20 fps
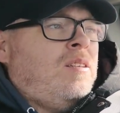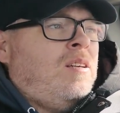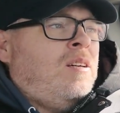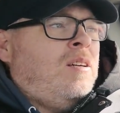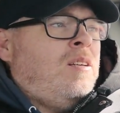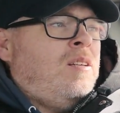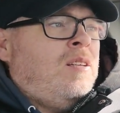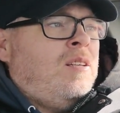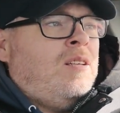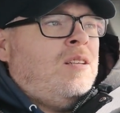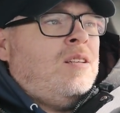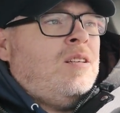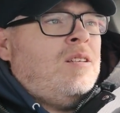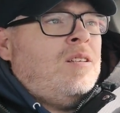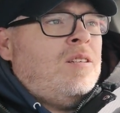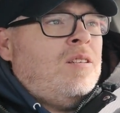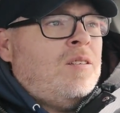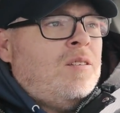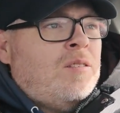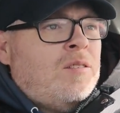and
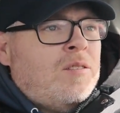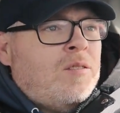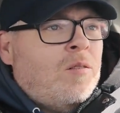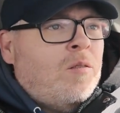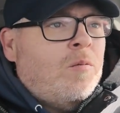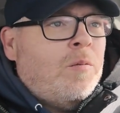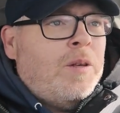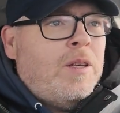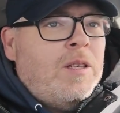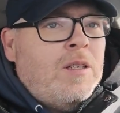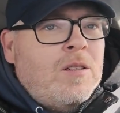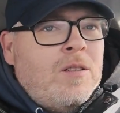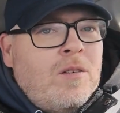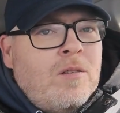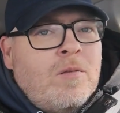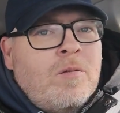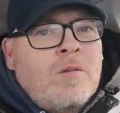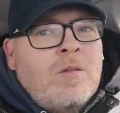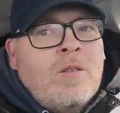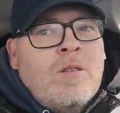doing what we need
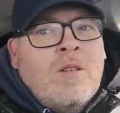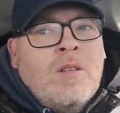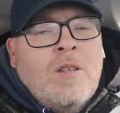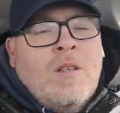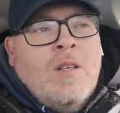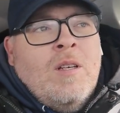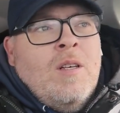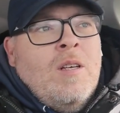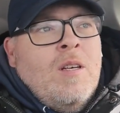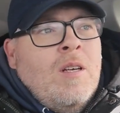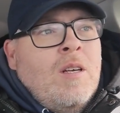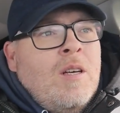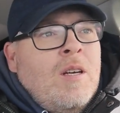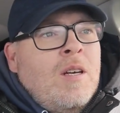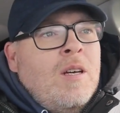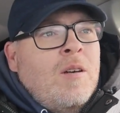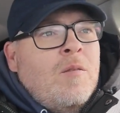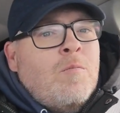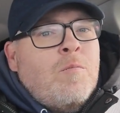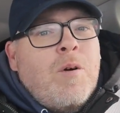to do.
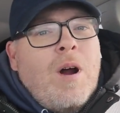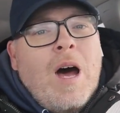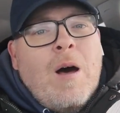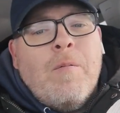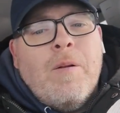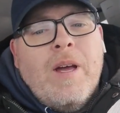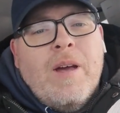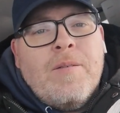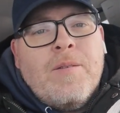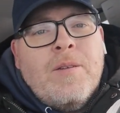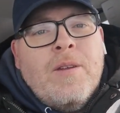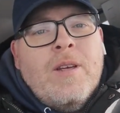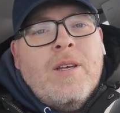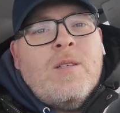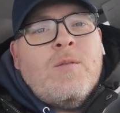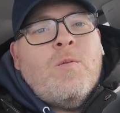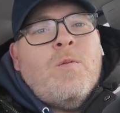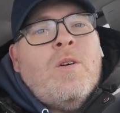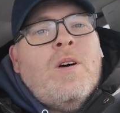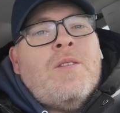Probably after
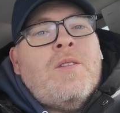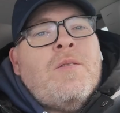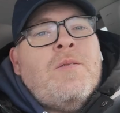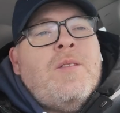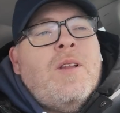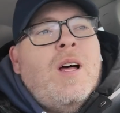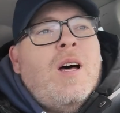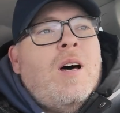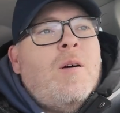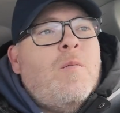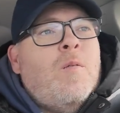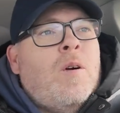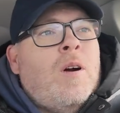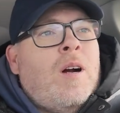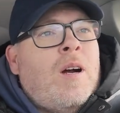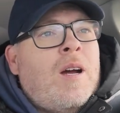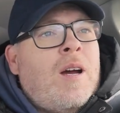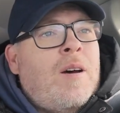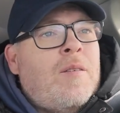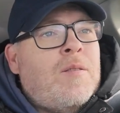this, we're gonna
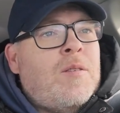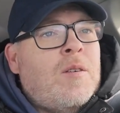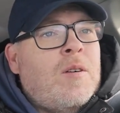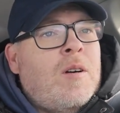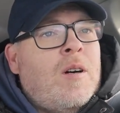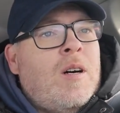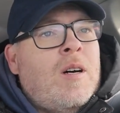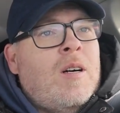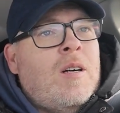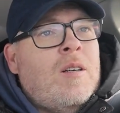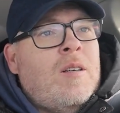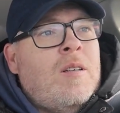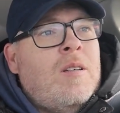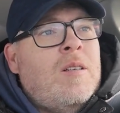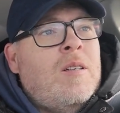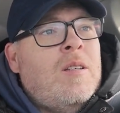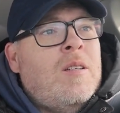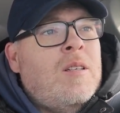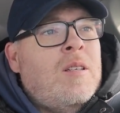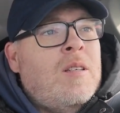have to
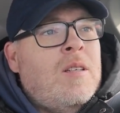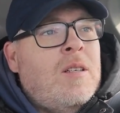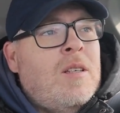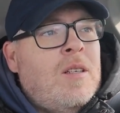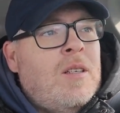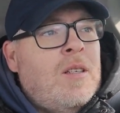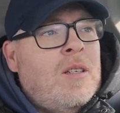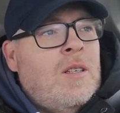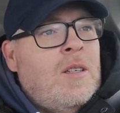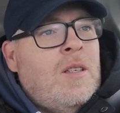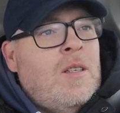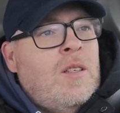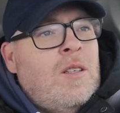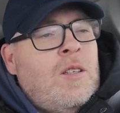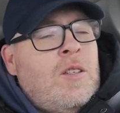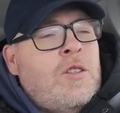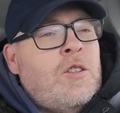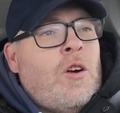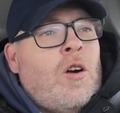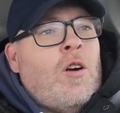
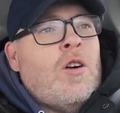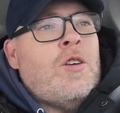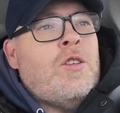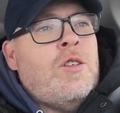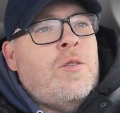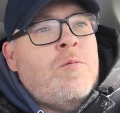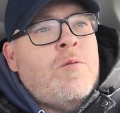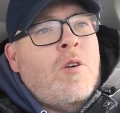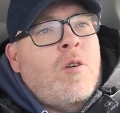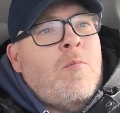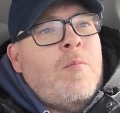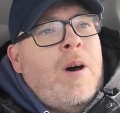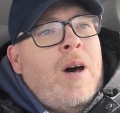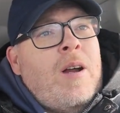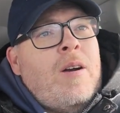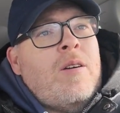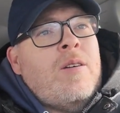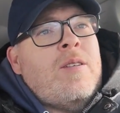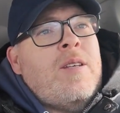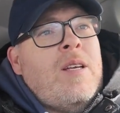charge the drone
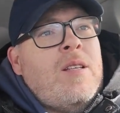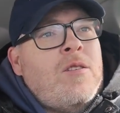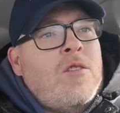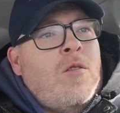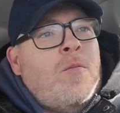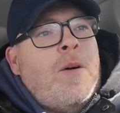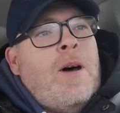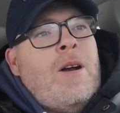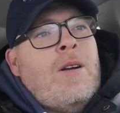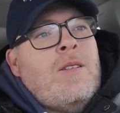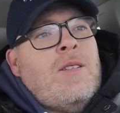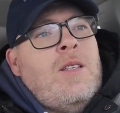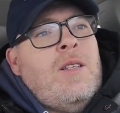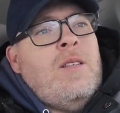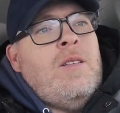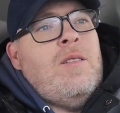battery, take drone batteries